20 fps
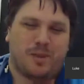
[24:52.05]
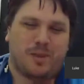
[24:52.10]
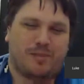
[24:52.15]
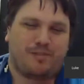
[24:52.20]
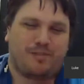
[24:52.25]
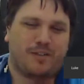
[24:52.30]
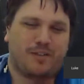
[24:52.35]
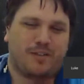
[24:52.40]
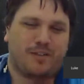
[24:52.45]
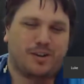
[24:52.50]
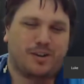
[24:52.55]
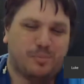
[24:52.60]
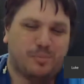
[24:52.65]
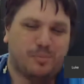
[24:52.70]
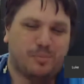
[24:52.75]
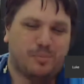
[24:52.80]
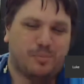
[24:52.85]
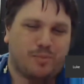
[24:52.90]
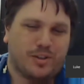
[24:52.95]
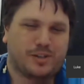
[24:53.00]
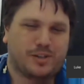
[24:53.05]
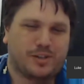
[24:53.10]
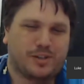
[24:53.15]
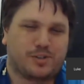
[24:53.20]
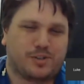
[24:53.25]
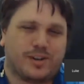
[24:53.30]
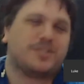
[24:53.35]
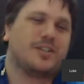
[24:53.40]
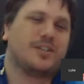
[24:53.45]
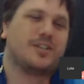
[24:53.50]
of my favorite little breathing
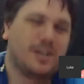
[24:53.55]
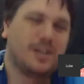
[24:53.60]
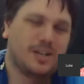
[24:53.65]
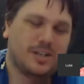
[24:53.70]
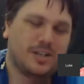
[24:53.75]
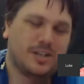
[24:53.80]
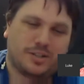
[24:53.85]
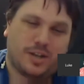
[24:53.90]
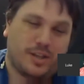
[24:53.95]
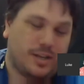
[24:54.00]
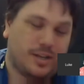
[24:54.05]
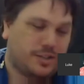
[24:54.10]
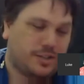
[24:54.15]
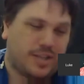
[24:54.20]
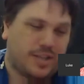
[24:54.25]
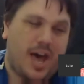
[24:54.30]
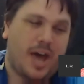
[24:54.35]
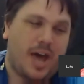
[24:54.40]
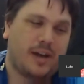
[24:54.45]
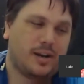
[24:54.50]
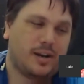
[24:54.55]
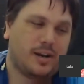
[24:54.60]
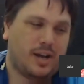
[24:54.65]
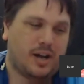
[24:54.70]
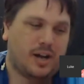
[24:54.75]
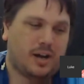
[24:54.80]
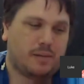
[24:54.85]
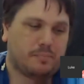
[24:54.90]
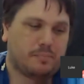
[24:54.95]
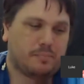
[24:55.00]
tricks. So there's that.
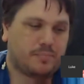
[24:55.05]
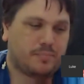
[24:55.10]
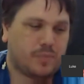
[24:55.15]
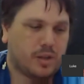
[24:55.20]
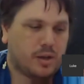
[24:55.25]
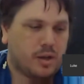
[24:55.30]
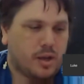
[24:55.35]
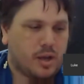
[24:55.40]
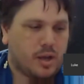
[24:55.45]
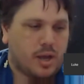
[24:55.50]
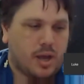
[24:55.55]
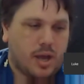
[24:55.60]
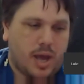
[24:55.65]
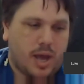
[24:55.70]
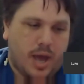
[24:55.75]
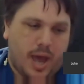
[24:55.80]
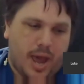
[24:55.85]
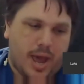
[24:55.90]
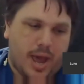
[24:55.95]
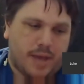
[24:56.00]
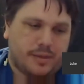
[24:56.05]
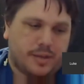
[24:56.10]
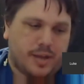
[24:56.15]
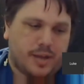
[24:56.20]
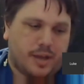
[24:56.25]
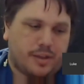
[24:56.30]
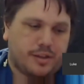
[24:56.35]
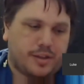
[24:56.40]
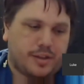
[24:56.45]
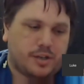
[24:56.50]
And the
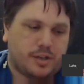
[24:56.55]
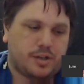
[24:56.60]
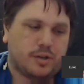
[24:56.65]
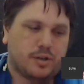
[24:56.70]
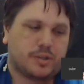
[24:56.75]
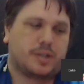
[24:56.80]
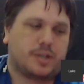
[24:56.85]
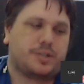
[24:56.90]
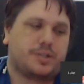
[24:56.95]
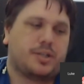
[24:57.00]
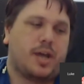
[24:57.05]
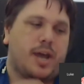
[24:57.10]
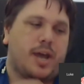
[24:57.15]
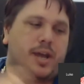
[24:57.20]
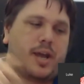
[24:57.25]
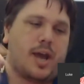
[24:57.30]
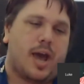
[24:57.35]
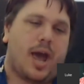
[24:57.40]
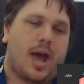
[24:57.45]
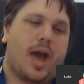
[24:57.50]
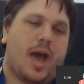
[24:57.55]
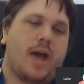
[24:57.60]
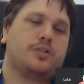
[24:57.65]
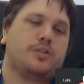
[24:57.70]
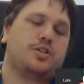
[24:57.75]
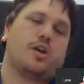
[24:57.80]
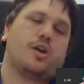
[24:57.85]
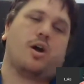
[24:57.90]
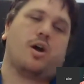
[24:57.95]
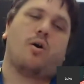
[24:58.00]
other thing too is I'd say
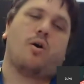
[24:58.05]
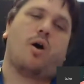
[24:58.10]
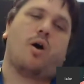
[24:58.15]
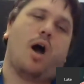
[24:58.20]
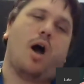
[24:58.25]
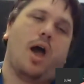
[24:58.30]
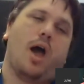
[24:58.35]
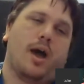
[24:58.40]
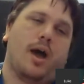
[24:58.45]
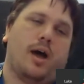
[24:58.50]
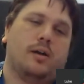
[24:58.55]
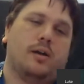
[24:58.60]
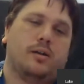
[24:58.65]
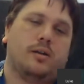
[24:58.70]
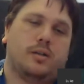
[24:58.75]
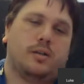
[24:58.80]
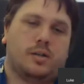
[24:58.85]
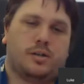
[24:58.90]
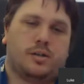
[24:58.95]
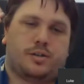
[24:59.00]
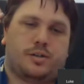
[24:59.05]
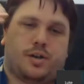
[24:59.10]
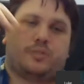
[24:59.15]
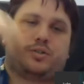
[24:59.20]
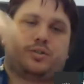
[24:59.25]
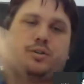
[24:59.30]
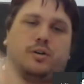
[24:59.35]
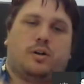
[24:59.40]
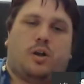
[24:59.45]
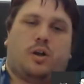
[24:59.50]
as you go higher, don't
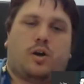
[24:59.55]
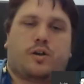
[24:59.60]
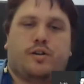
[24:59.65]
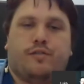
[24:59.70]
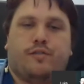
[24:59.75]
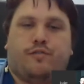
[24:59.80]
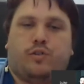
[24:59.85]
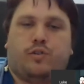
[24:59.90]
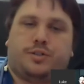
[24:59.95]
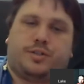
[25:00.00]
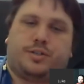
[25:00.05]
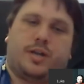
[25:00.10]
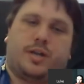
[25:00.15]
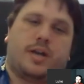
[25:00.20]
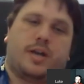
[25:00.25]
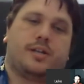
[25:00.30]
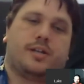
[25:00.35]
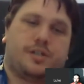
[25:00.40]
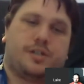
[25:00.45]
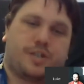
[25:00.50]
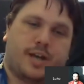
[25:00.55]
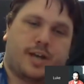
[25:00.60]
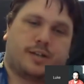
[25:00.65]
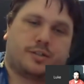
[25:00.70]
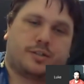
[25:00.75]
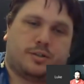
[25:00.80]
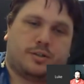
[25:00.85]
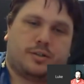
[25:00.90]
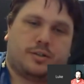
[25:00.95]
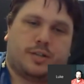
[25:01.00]
sort of lock your voice down in your
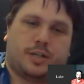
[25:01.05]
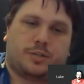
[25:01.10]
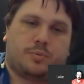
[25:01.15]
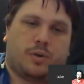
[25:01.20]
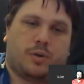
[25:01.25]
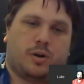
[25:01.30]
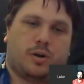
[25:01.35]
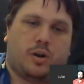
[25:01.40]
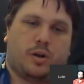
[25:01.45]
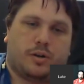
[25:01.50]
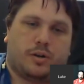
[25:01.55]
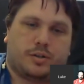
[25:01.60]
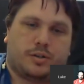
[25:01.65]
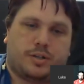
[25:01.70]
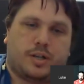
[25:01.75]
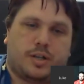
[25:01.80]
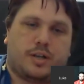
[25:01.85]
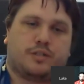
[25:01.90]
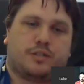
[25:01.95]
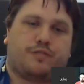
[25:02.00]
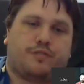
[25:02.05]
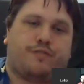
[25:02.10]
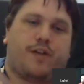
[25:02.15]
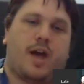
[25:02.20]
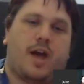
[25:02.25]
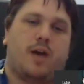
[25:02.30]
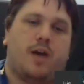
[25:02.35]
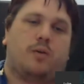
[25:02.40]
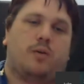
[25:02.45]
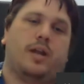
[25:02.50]
chest. That's where a lot of singers
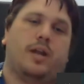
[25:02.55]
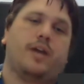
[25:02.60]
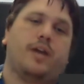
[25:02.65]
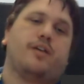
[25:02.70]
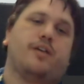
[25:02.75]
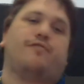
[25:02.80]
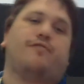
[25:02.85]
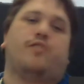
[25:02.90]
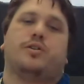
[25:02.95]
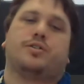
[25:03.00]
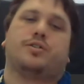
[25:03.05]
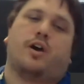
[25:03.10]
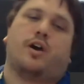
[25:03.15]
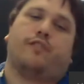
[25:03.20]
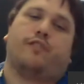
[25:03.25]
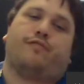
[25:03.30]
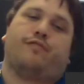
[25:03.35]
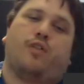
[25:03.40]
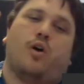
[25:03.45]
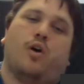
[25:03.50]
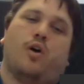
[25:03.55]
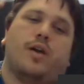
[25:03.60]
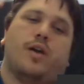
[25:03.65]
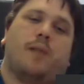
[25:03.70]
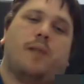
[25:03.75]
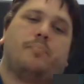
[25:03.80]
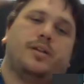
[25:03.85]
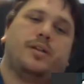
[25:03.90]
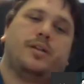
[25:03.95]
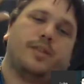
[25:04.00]
fail. Let your voice kind of float
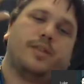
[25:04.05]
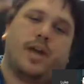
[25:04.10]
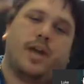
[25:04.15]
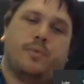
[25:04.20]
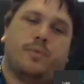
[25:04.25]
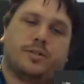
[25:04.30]
up into the head